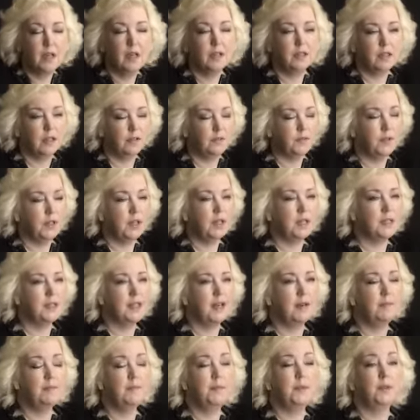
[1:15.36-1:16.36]
I'll give you an
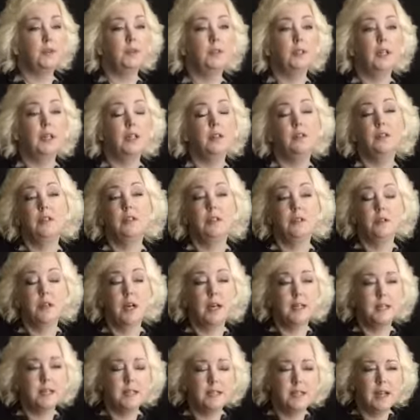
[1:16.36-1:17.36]
example. In the
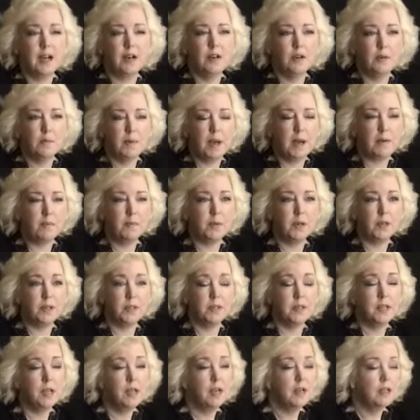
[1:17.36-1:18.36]
United Arab
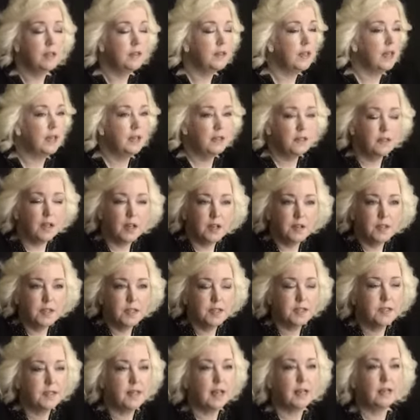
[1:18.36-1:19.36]
Emirates, they
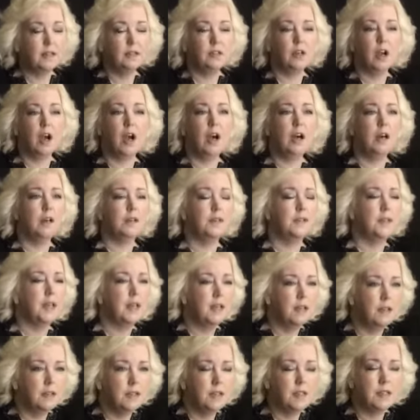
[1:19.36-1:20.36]
understand cars,
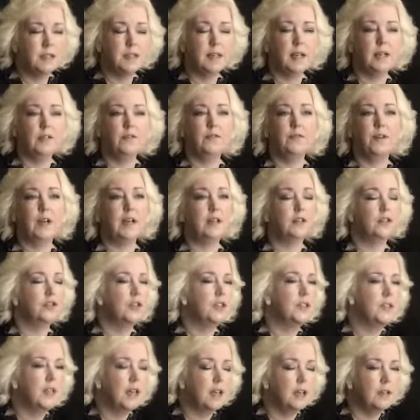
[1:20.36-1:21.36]
they understand
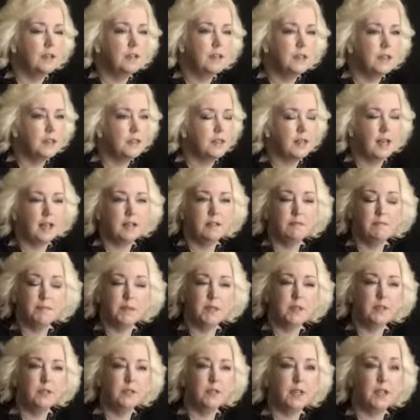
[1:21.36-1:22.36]
factories, they understand
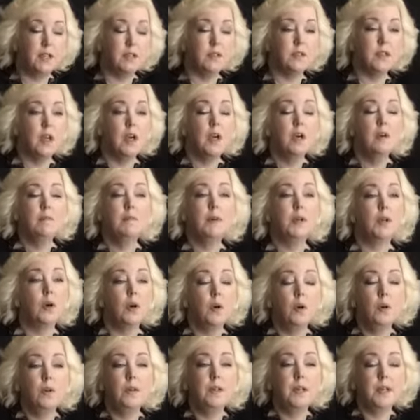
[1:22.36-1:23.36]
buildings. But
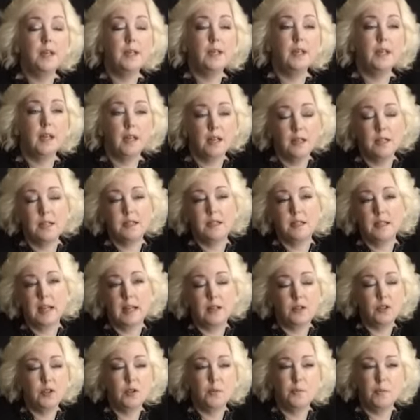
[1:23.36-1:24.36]
all the
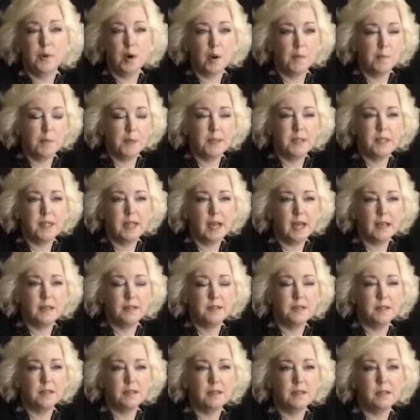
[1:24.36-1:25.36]
intellectual property
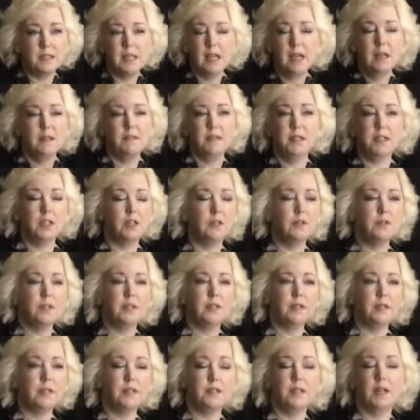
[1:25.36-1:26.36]
assets, they don't
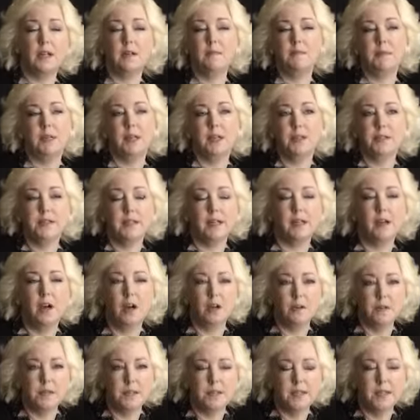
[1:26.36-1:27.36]
understand because they
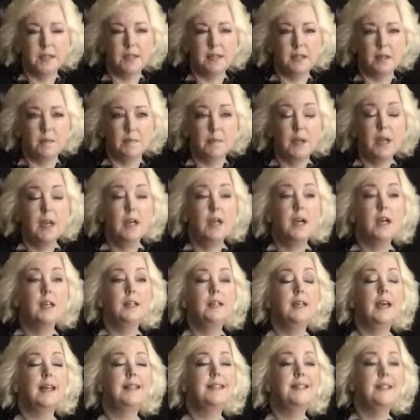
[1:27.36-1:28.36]
can't see them.
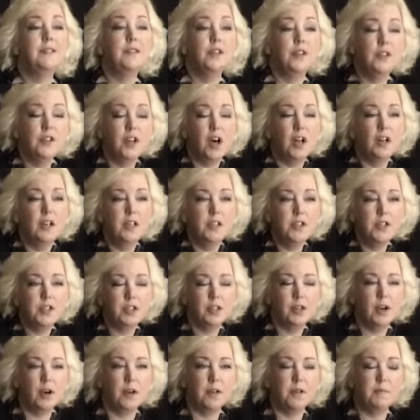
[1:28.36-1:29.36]
And yet in the knowledge
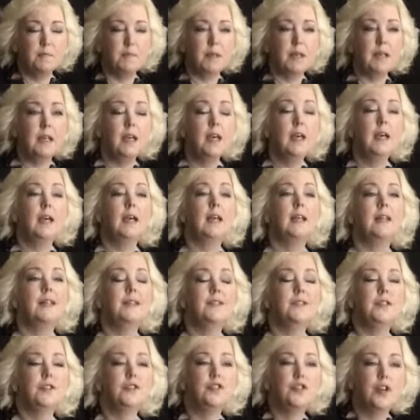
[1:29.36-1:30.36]
economy, it
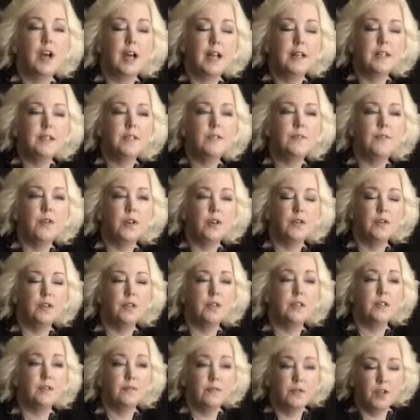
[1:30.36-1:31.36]
is the
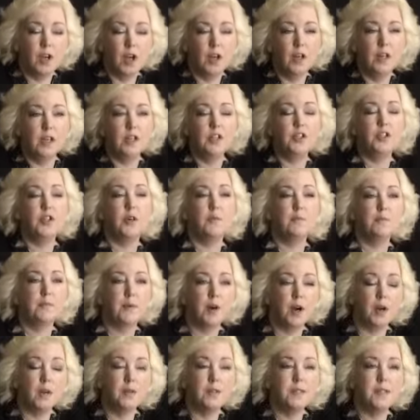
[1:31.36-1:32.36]
transference of knowledge and
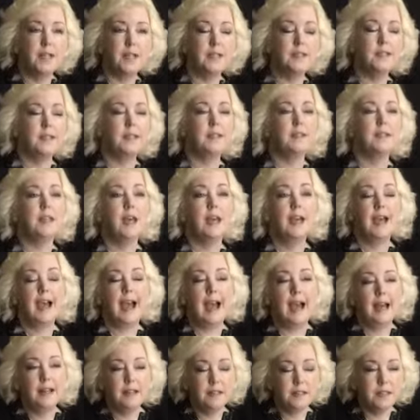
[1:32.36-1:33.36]
processes
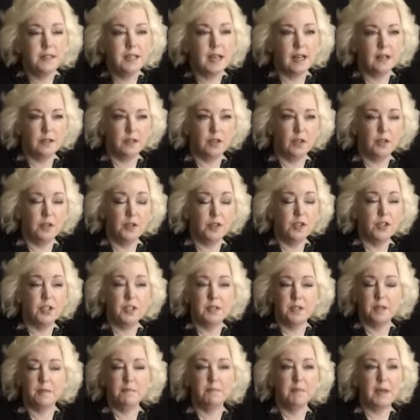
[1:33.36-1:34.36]
and
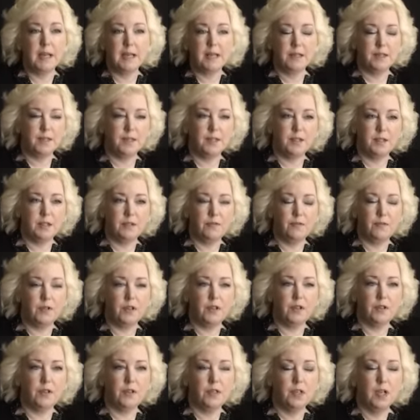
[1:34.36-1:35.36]
technology that makes the
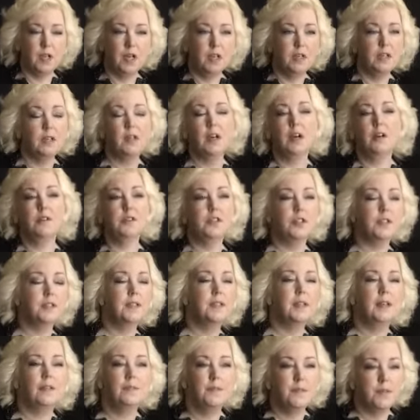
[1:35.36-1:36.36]
difference. You can't
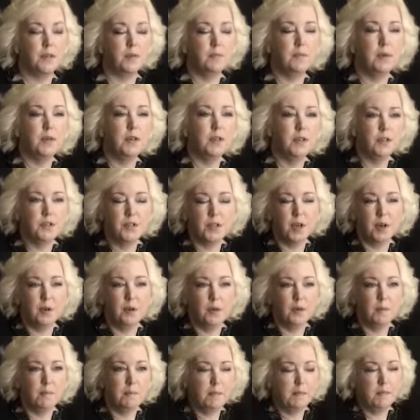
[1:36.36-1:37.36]
just give someone a
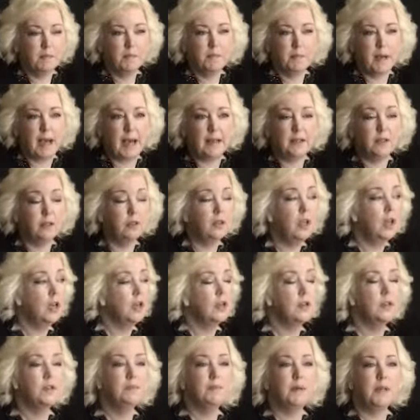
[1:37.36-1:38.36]
solar panel
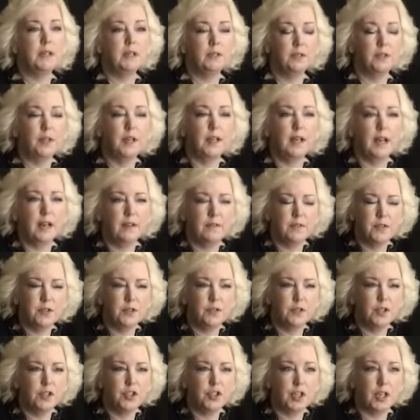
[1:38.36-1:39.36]
who's been looking
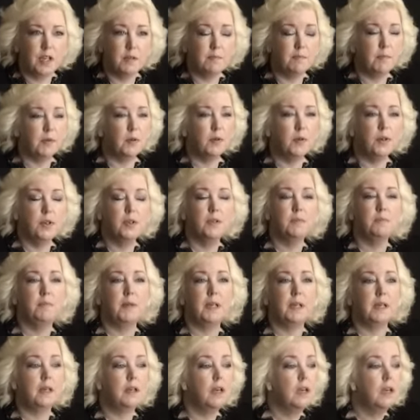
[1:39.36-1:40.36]
after a sheep or who's
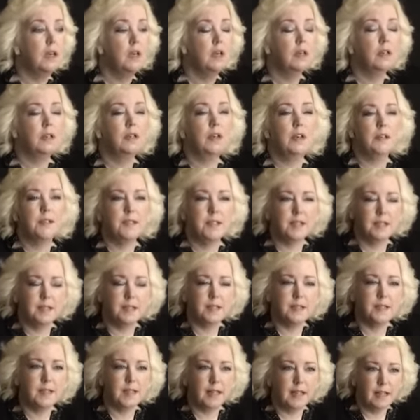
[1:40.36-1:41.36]
been
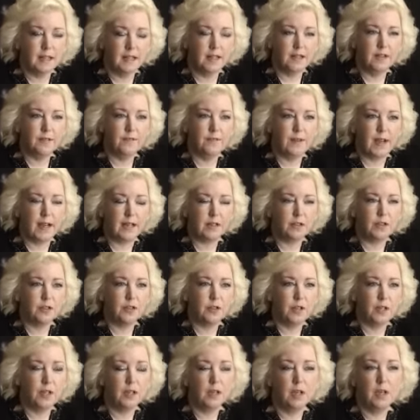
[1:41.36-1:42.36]
cutting steel in a
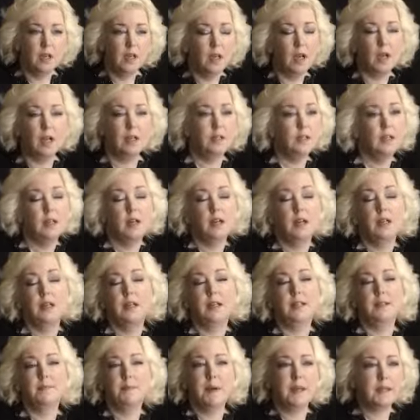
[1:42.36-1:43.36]
factory and
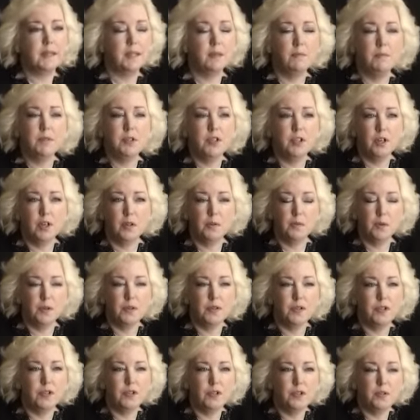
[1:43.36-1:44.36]
expect them to know
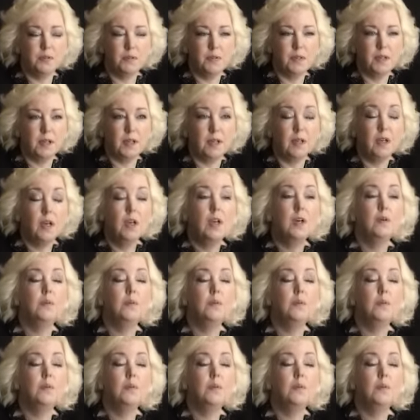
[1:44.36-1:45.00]
what to do with it.